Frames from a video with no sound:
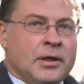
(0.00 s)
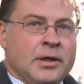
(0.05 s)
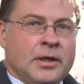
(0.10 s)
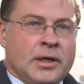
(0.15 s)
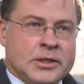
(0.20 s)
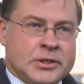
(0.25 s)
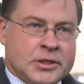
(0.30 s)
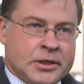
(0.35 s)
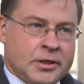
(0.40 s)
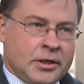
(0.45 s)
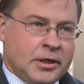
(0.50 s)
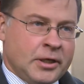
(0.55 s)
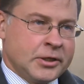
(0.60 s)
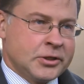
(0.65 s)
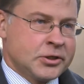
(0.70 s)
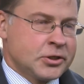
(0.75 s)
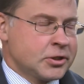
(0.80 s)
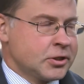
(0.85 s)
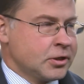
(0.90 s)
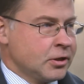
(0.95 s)
As
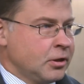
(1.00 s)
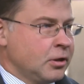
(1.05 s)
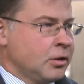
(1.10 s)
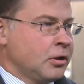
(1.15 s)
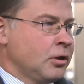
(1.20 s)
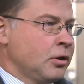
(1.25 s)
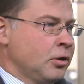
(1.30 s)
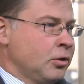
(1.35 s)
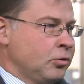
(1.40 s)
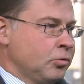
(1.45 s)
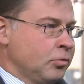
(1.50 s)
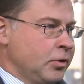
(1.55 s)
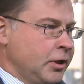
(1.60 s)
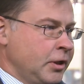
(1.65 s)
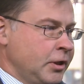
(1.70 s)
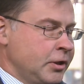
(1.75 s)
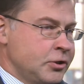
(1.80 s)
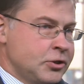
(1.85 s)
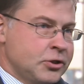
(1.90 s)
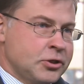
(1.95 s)
regards
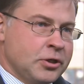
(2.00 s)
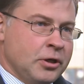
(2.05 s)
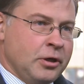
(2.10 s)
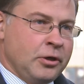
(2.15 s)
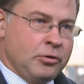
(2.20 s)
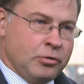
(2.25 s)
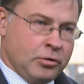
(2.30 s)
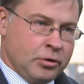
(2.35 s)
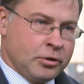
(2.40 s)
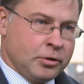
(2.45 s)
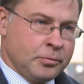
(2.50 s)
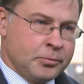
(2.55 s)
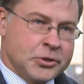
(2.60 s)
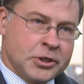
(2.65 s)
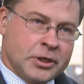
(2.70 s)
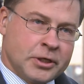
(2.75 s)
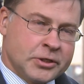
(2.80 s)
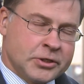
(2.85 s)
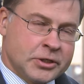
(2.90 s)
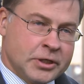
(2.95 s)
today's Eurogroup,
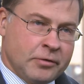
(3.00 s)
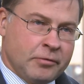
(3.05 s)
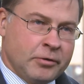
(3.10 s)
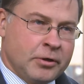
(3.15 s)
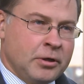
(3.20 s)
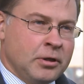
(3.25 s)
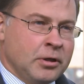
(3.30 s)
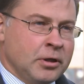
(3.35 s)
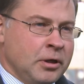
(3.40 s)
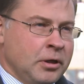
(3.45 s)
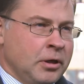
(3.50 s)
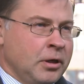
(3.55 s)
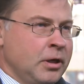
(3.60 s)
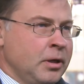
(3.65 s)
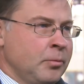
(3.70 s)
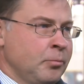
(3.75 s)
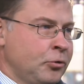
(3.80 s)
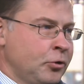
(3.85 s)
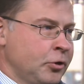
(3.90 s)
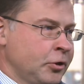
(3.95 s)
there are several
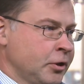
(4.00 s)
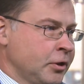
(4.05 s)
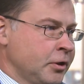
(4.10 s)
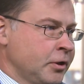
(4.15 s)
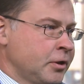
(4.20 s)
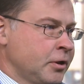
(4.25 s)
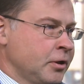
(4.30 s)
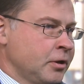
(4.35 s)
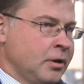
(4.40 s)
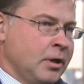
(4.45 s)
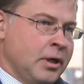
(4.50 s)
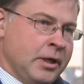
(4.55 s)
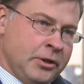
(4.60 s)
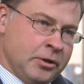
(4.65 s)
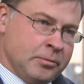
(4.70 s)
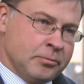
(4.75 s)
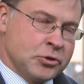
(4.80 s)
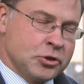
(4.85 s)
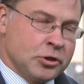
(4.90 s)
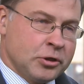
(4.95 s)
important
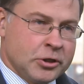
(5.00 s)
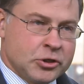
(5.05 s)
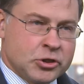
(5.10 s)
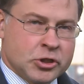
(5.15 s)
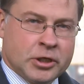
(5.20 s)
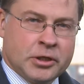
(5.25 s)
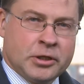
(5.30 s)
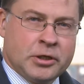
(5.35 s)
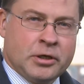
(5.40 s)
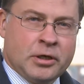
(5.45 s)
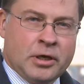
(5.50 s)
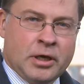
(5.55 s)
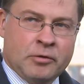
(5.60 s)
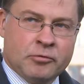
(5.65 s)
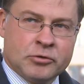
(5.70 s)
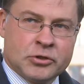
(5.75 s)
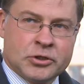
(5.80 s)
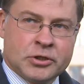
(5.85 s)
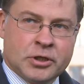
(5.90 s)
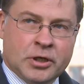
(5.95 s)
items on agenda. I
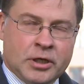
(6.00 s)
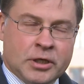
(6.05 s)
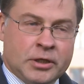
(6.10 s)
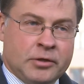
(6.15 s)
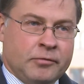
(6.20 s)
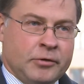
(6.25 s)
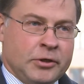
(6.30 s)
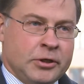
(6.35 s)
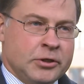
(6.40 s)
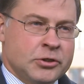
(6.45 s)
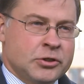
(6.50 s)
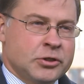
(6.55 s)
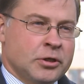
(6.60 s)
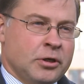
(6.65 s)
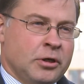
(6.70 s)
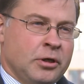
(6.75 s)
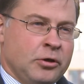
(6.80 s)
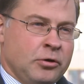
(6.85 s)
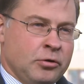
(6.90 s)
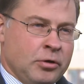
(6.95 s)
would start with
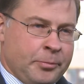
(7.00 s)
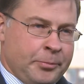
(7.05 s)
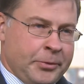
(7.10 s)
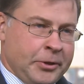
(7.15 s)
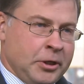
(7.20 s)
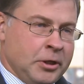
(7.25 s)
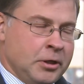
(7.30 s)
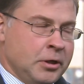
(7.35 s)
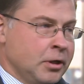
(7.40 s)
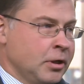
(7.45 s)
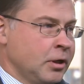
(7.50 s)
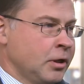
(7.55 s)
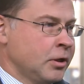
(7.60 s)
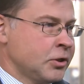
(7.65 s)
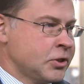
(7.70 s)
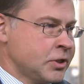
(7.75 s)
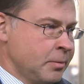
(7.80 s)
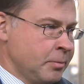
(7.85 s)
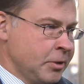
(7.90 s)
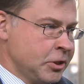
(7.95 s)
European
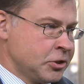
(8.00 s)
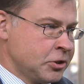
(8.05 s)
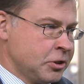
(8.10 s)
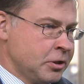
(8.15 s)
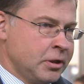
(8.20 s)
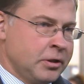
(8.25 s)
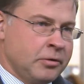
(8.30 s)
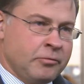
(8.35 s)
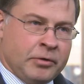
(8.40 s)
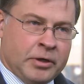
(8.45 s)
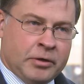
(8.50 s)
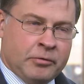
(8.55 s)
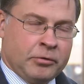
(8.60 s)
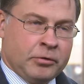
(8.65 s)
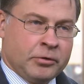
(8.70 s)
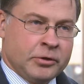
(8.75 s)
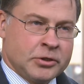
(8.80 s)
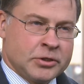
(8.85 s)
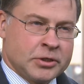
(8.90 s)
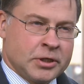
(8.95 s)
semester, where
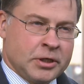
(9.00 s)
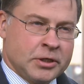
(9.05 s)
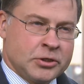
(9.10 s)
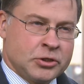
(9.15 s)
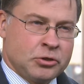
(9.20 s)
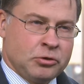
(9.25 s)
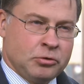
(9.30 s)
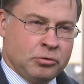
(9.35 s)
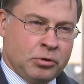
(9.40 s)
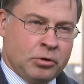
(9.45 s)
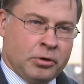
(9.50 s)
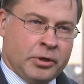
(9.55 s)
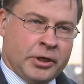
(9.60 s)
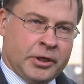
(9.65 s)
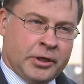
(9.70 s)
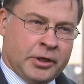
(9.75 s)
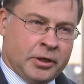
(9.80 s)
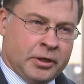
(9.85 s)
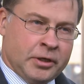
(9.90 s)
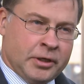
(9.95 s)
we'll discuss euro
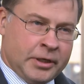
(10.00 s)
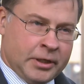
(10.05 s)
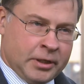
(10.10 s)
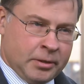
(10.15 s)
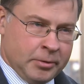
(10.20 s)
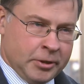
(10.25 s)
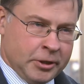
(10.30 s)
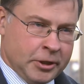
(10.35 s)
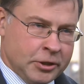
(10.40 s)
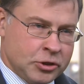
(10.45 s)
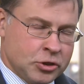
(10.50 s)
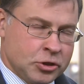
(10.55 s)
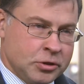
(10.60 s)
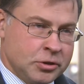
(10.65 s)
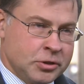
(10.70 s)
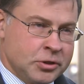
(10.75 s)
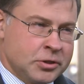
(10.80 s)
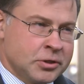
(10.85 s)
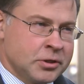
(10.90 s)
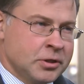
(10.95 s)
area
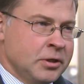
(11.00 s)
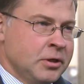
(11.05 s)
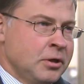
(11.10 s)
recommendations.